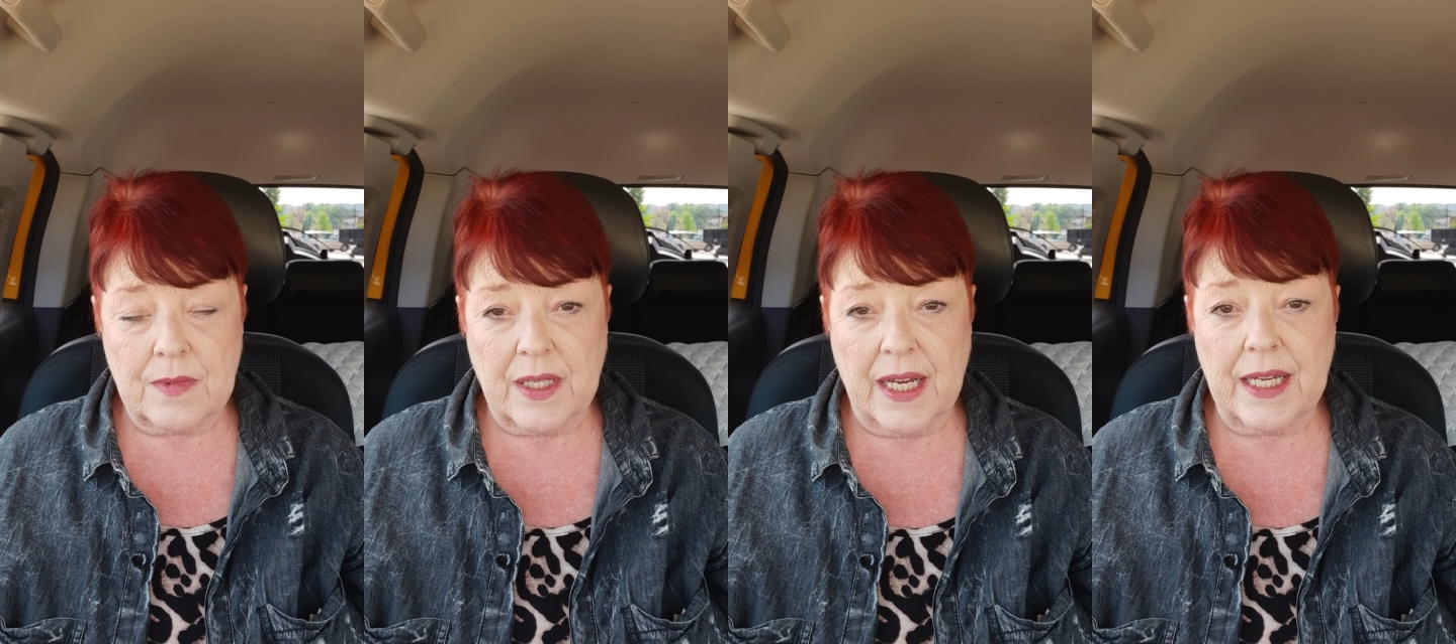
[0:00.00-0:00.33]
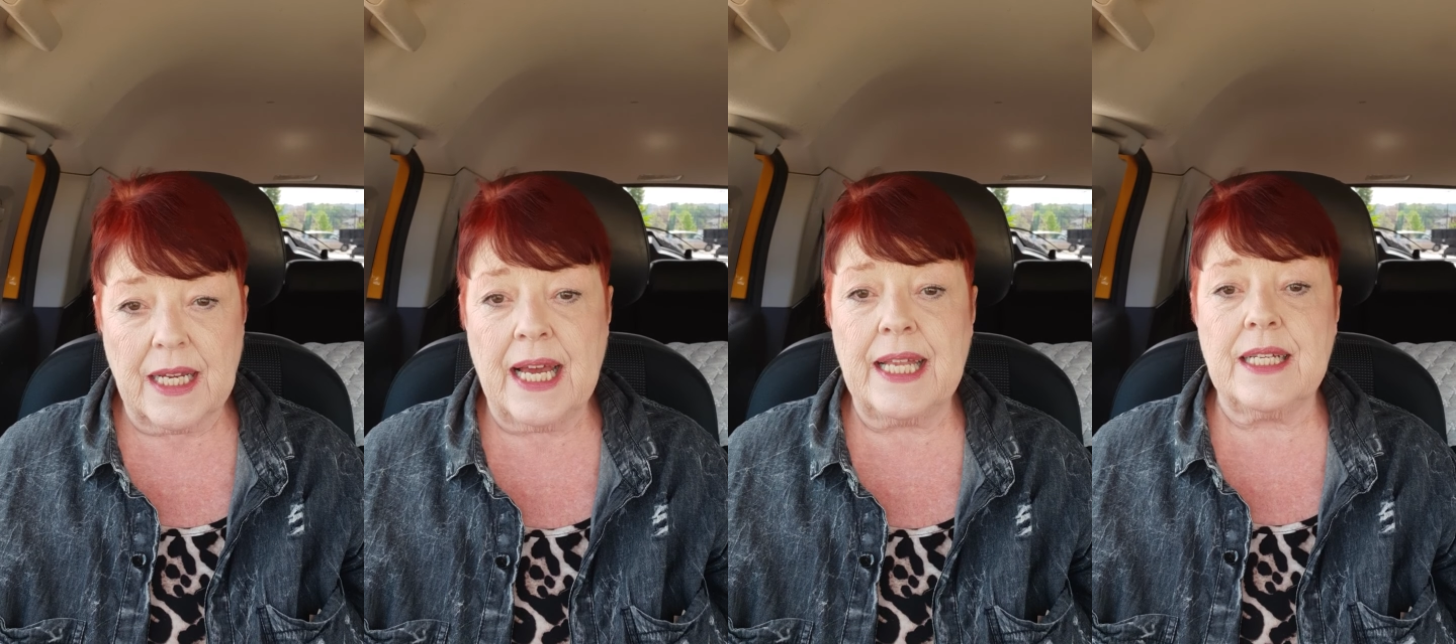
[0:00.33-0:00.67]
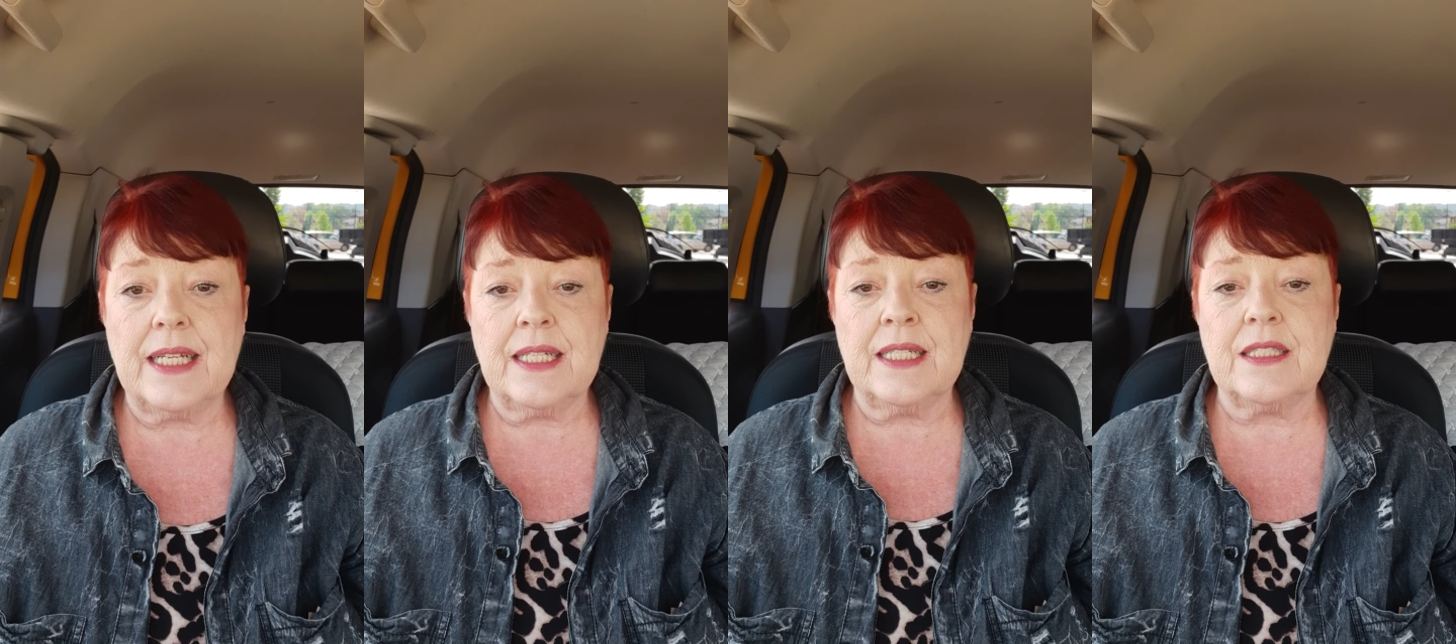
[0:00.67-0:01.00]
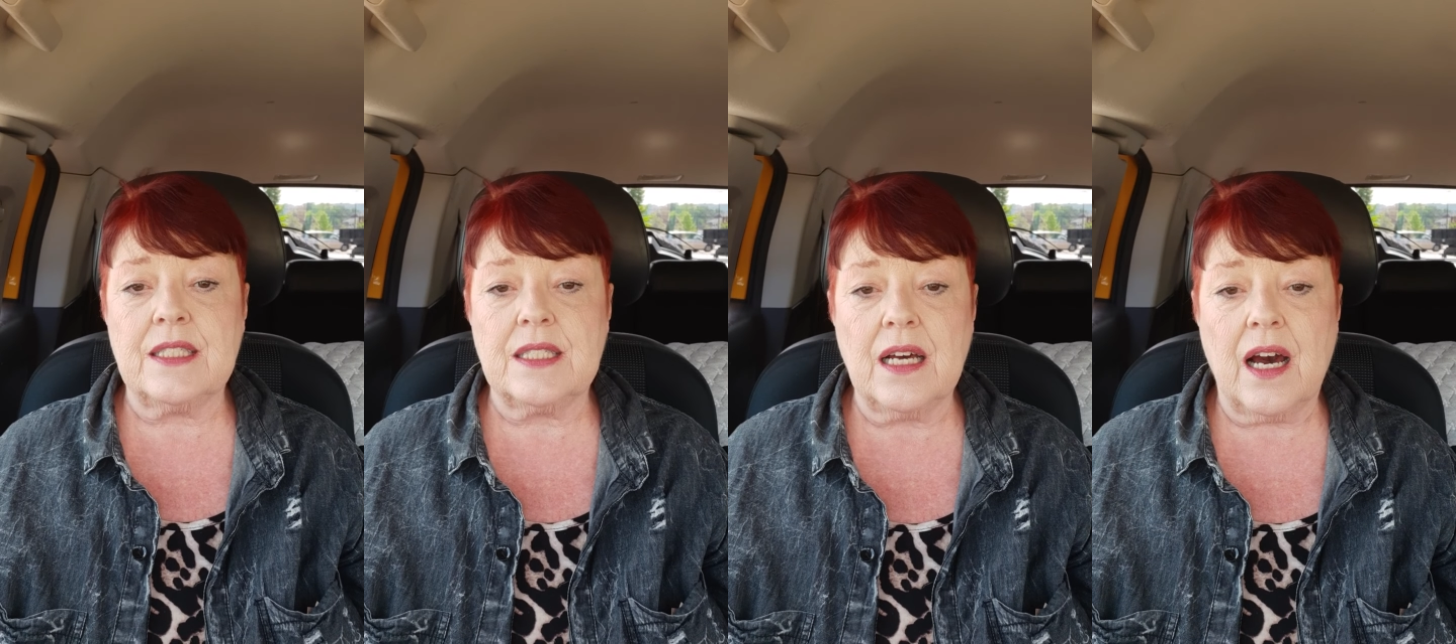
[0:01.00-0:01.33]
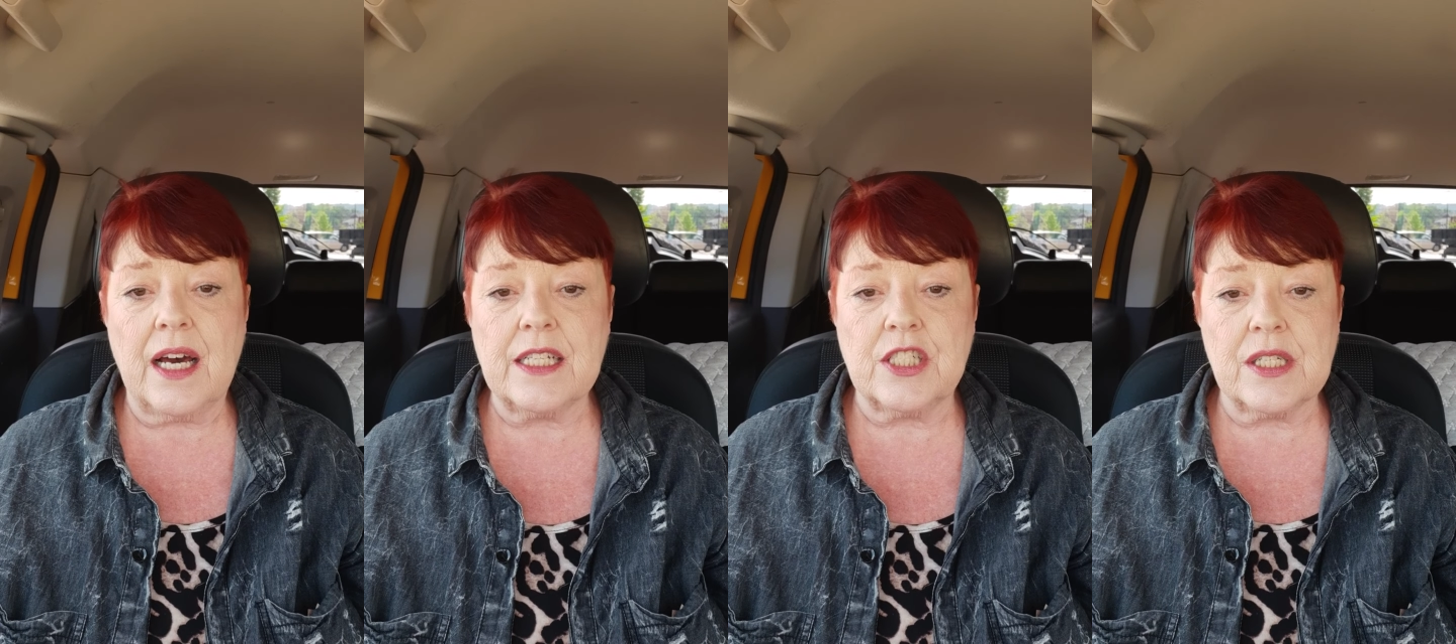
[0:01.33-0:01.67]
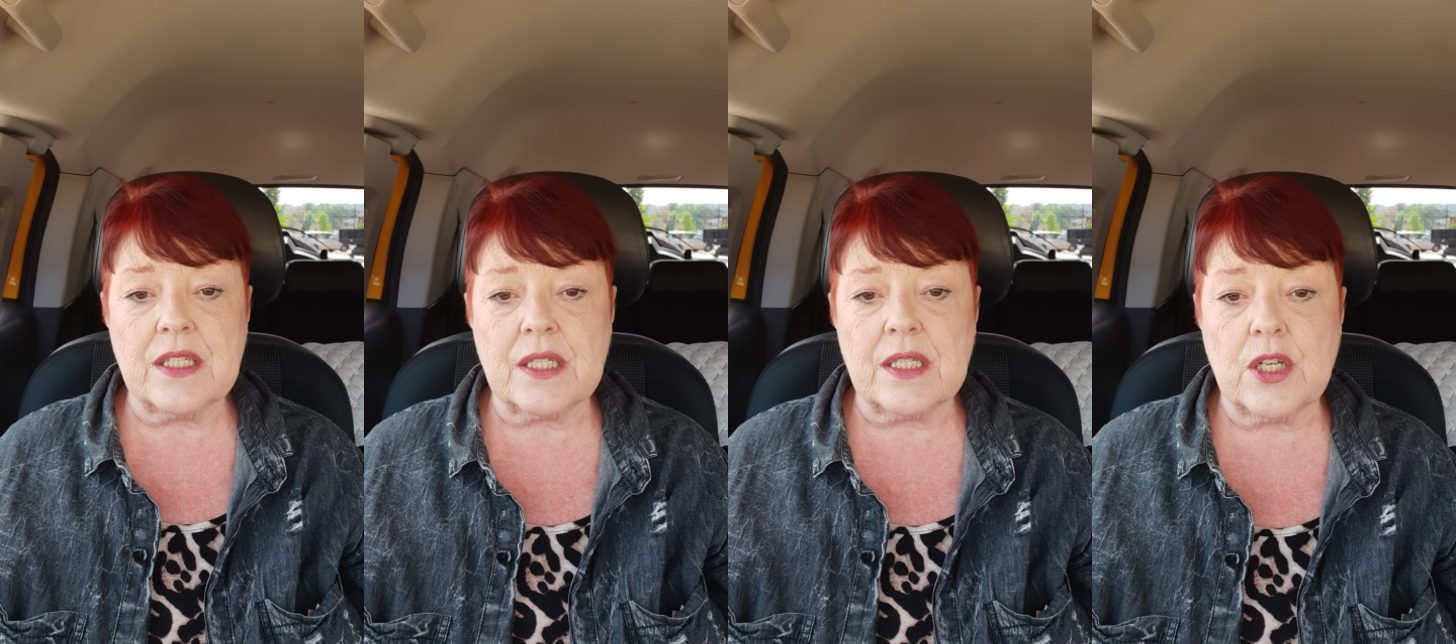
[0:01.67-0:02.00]
Okay, and it's not
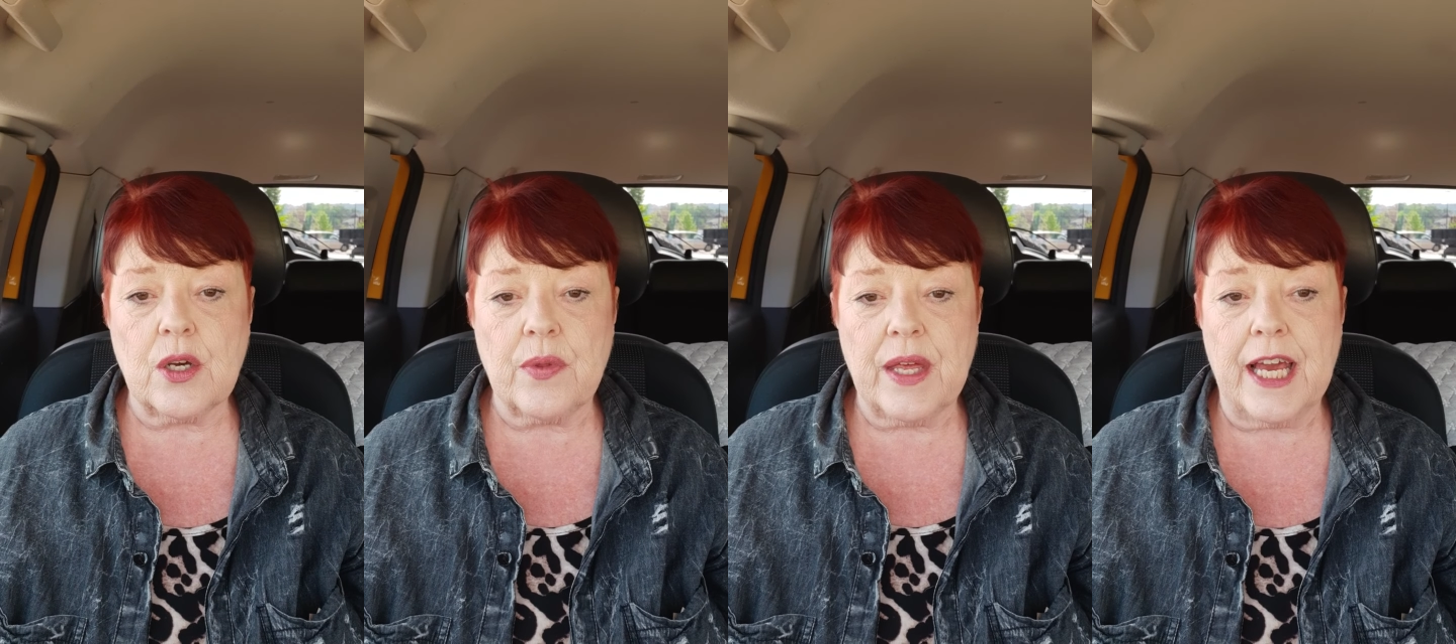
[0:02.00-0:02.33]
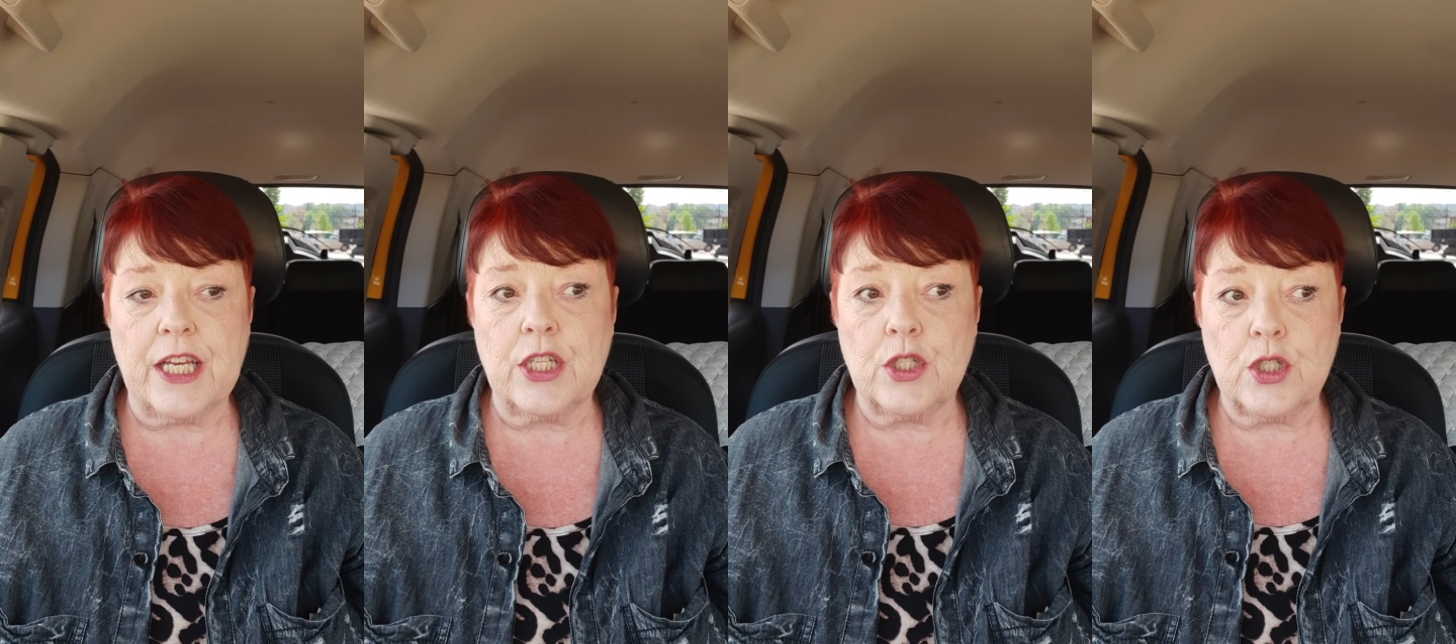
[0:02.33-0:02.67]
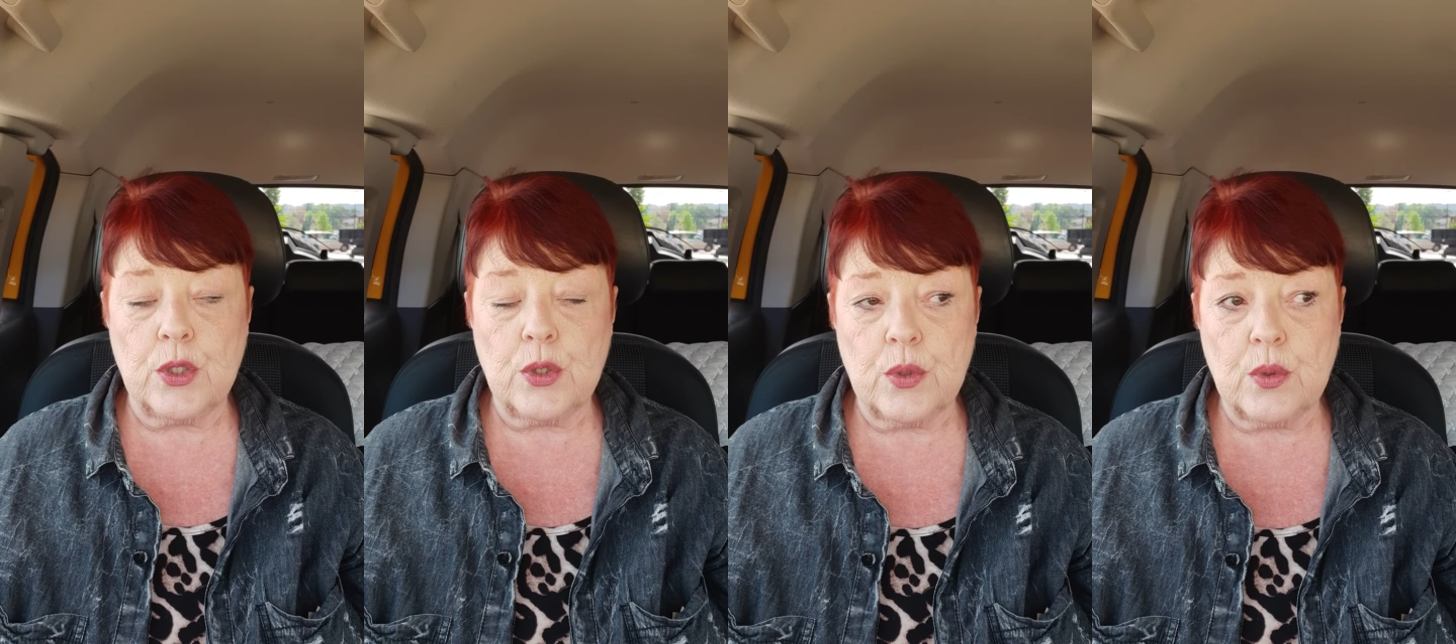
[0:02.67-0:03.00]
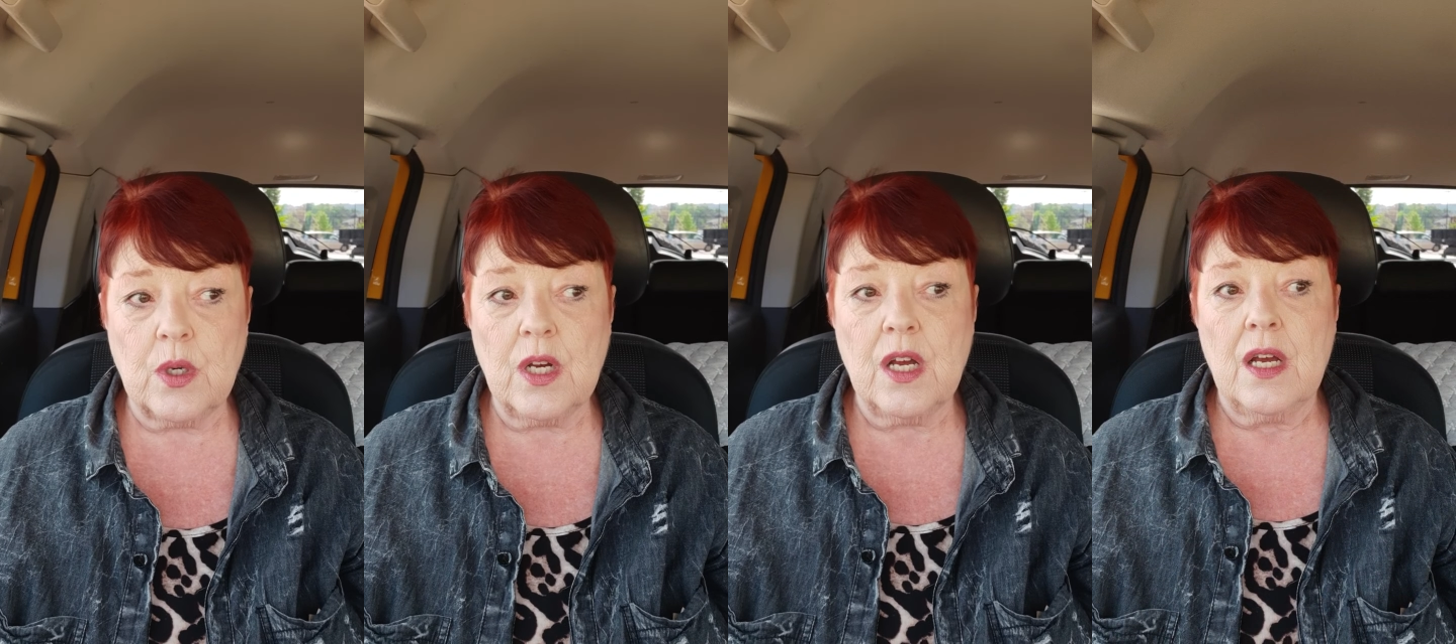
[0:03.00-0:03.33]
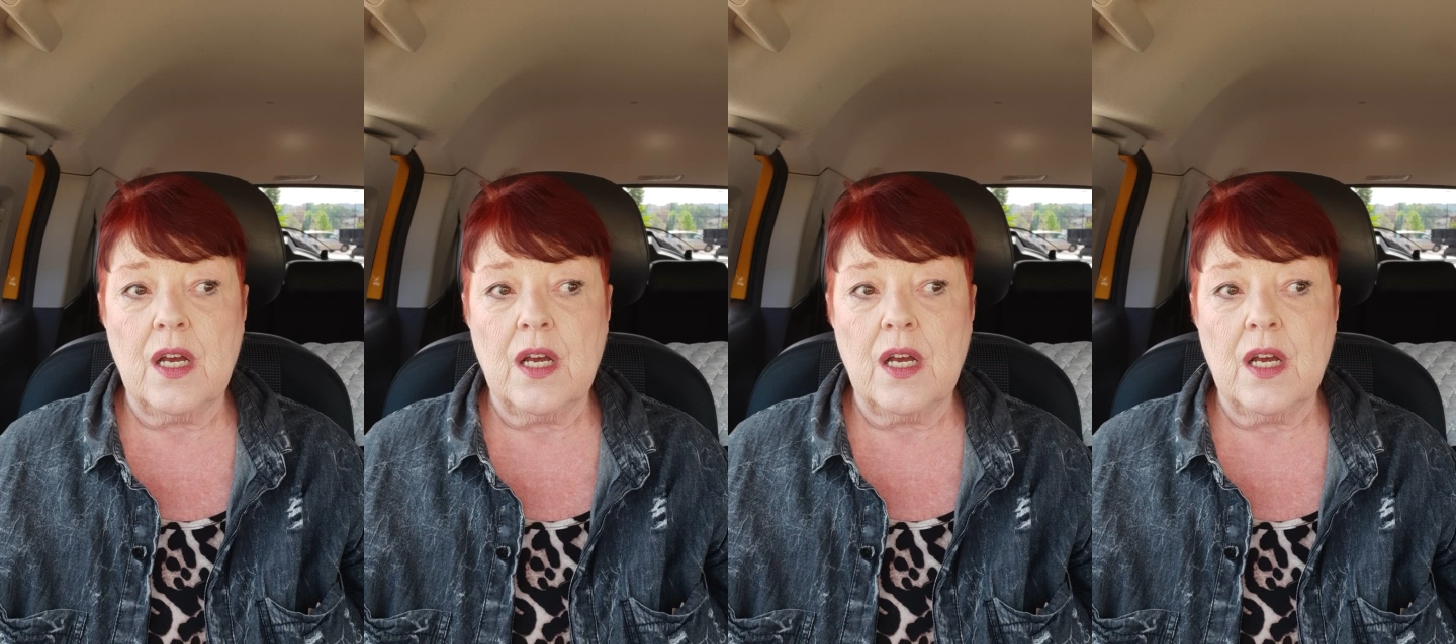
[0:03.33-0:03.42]
just so that you